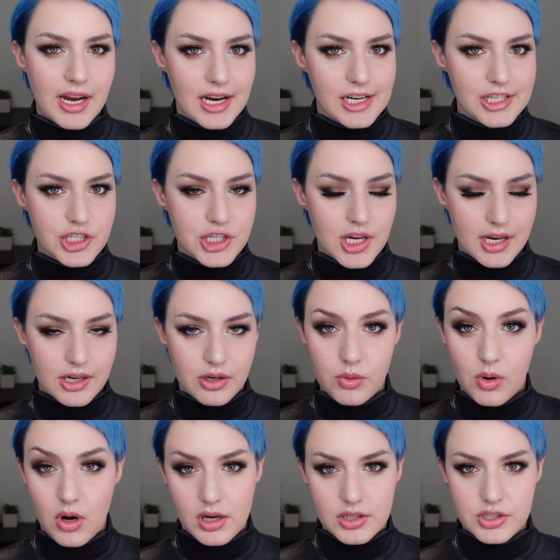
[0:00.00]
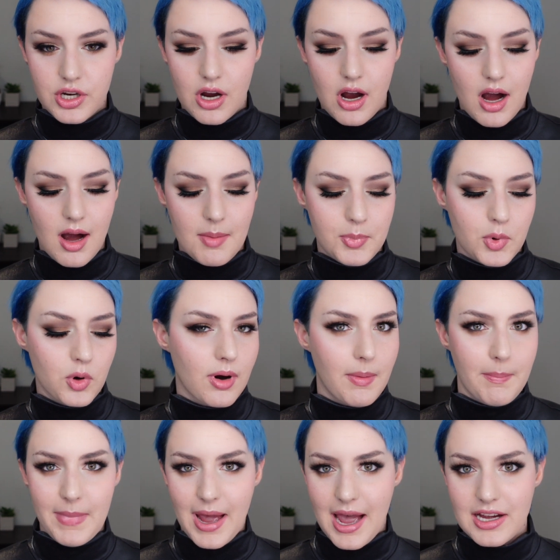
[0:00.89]
eyeshadow on top or
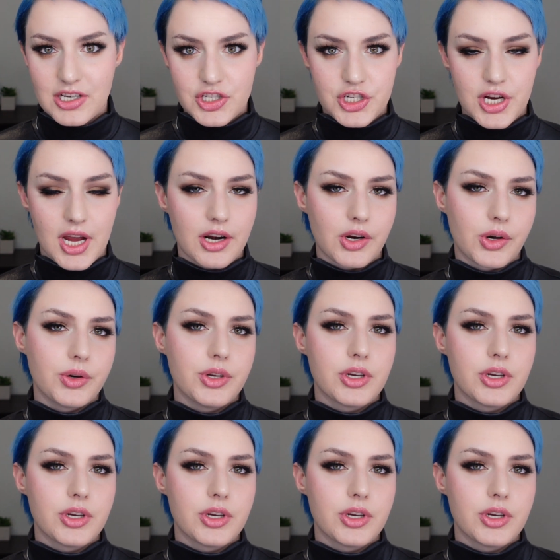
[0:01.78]
a matte shadow.